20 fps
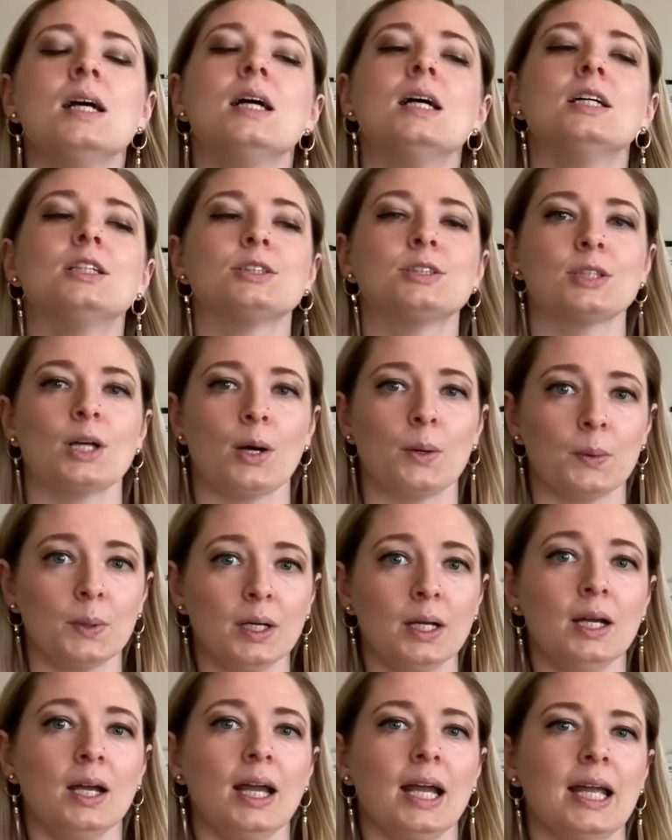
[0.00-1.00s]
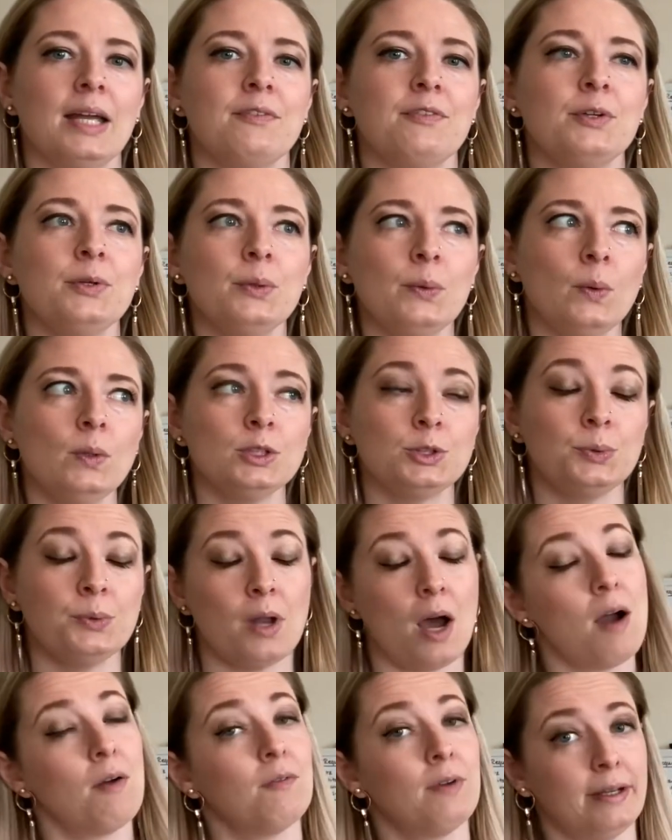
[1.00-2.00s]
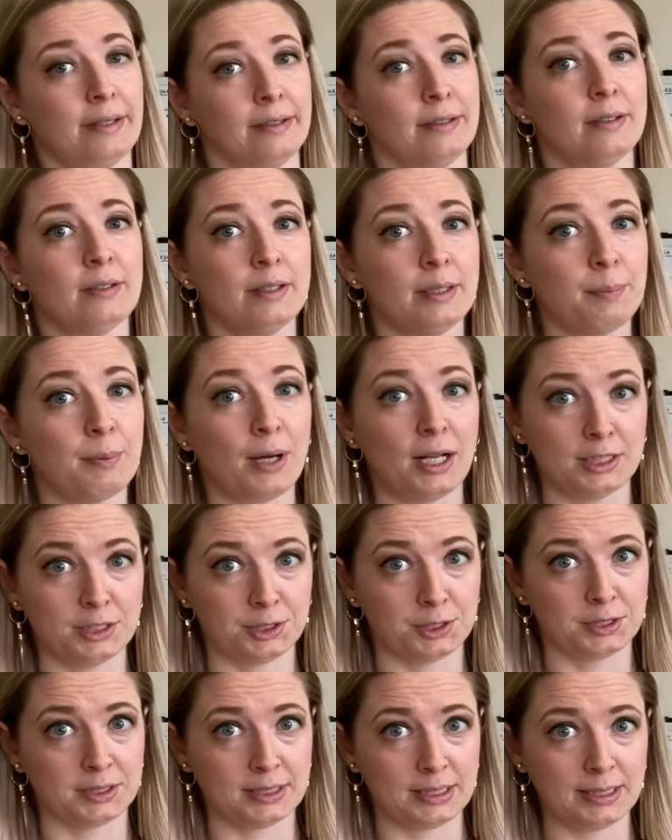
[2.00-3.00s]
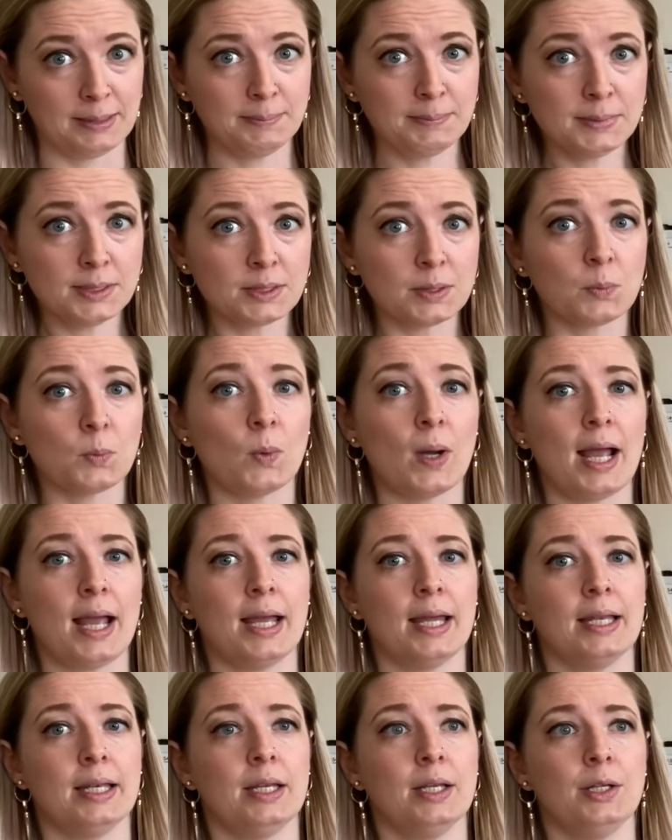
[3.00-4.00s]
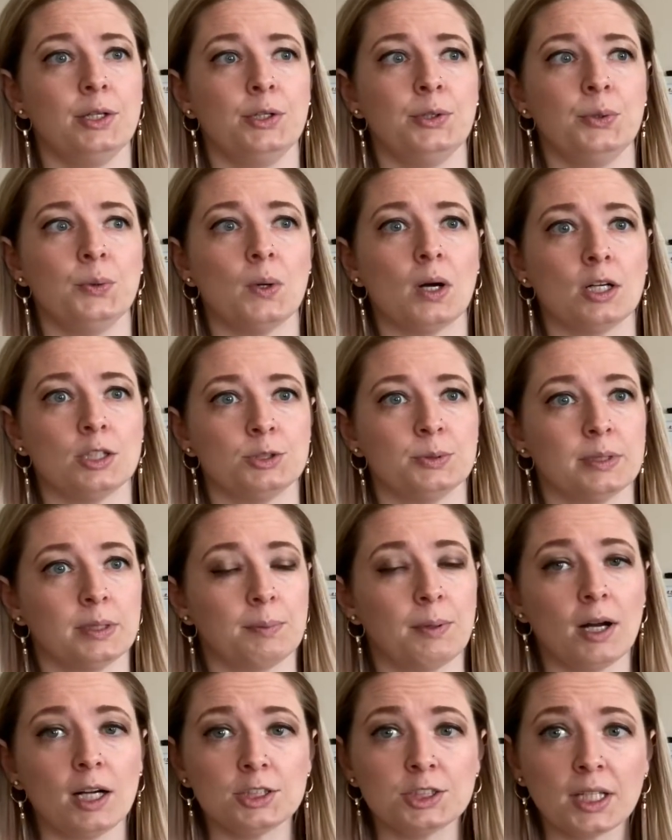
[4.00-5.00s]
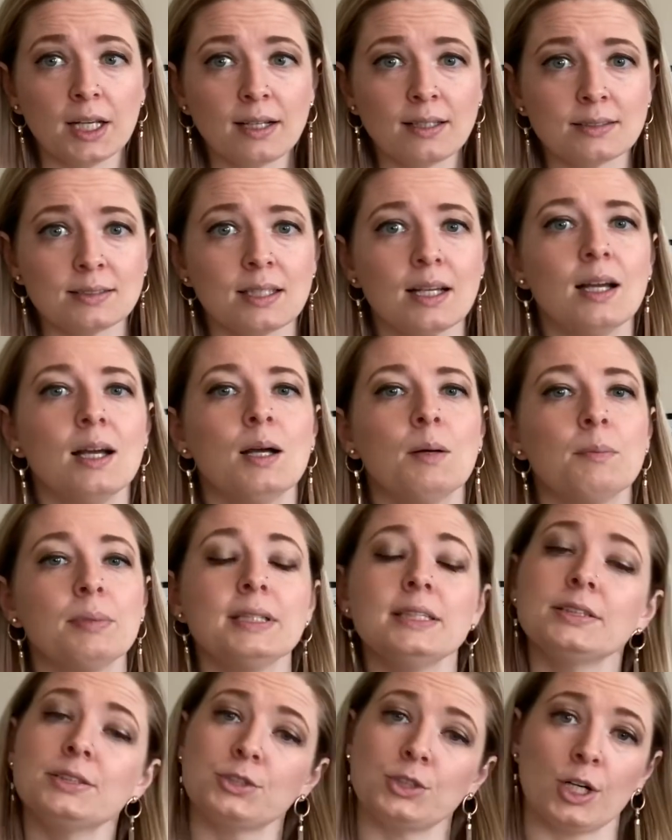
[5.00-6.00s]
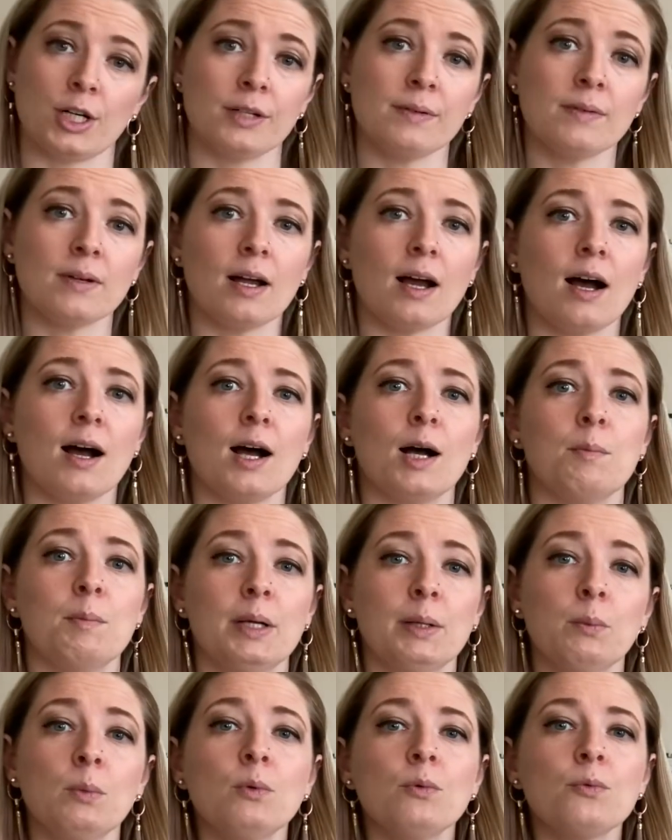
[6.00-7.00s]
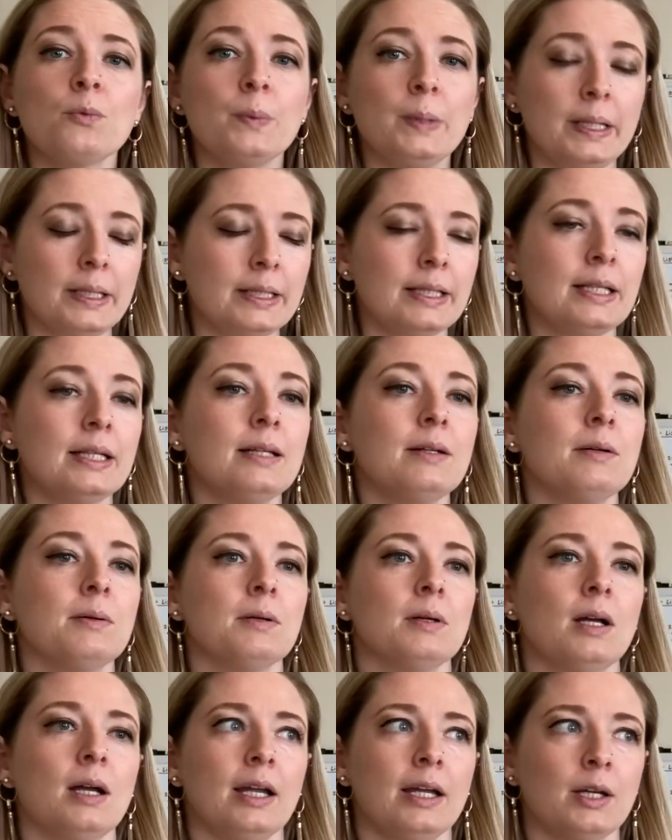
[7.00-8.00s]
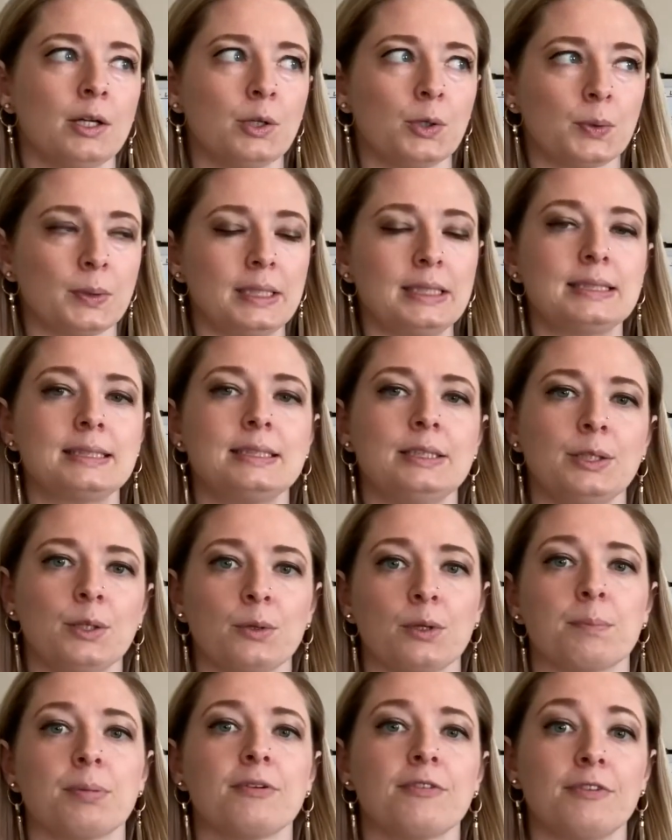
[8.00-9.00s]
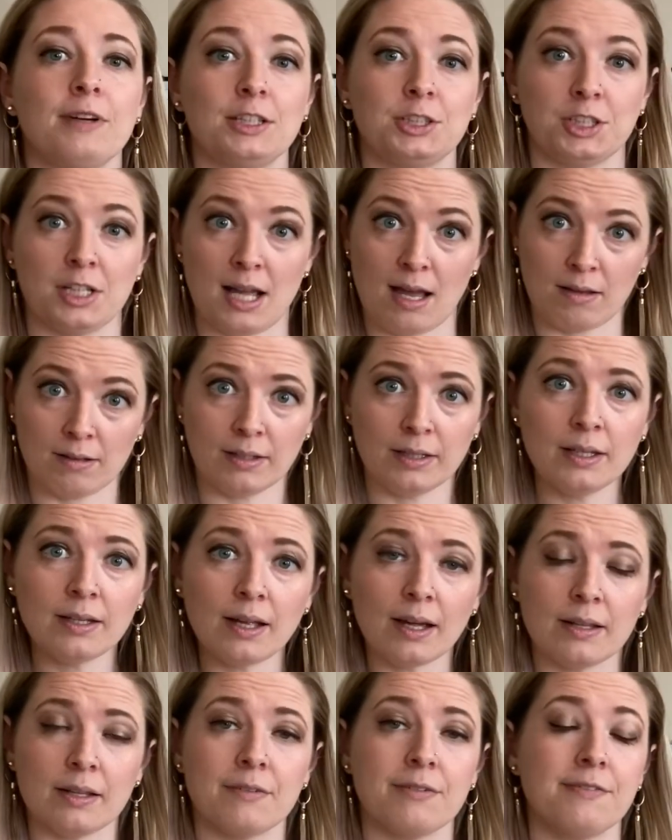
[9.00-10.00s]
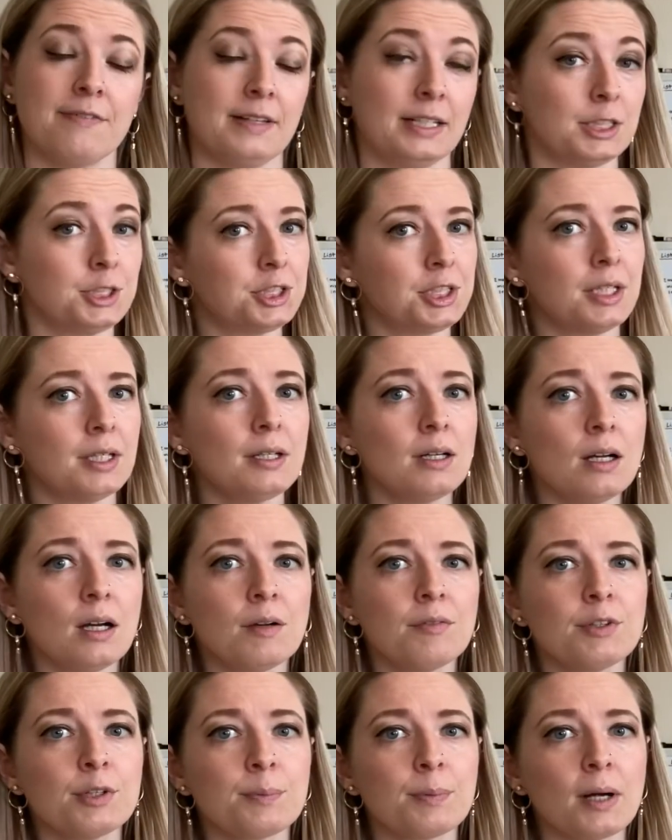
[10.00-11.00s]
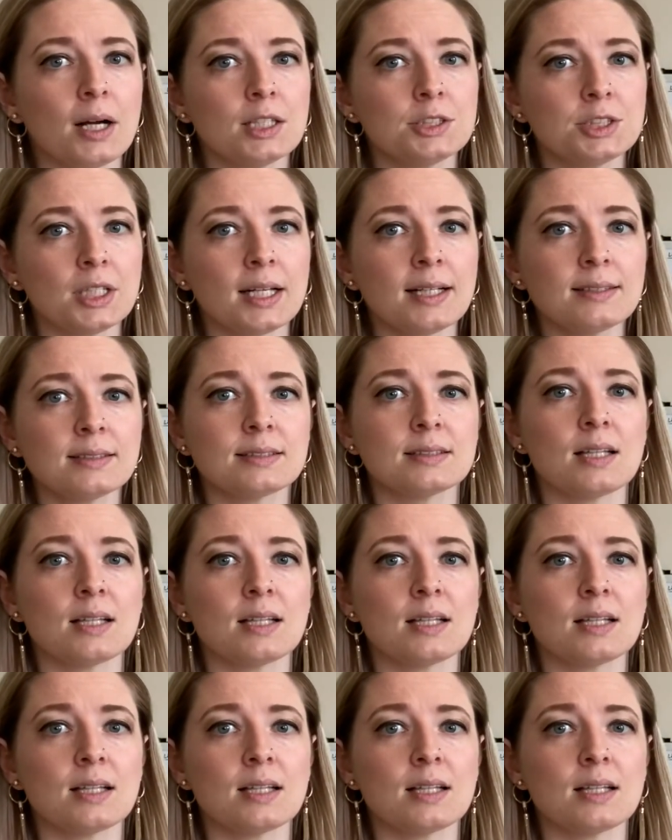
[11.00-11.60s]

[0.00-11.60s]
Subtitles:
So if you do not regularly press your seams when you are doing a project, please start. It will really increase, the professionality and the finishing of your projects.